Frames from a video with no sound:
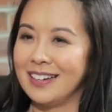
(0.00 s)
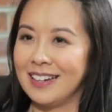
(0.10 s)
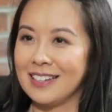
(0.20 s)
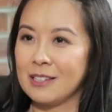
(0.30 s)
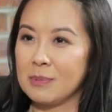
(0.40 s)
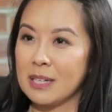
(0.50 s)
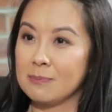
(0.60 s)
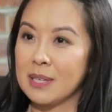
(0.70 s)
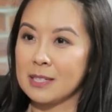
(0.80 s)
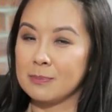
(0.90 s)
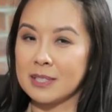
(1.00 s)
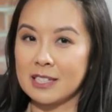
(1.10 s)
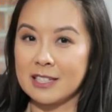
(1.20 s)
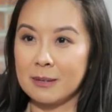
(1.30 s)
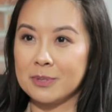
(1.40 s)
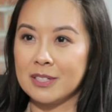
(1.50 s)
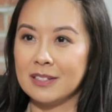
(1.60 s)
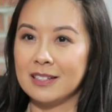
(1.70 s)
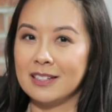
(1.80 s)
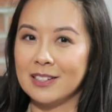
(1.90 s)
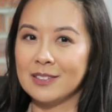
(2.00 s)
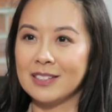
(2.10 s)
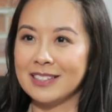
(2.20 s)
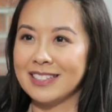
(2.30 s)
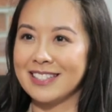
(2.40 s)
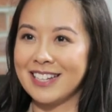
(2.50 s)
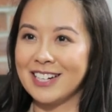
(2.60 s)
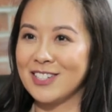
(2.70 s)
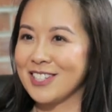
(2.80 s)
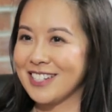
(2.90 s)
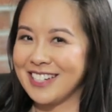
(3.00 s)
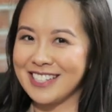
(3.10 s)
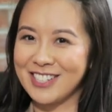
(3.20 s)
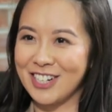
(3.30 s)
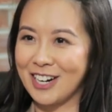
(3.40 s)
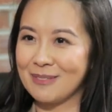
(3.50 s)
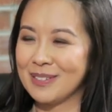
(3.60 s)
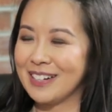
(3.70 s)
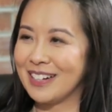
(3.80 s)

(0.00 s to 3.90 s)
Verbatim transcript: And the biggest misconception, you know, it, it's not just a desk job.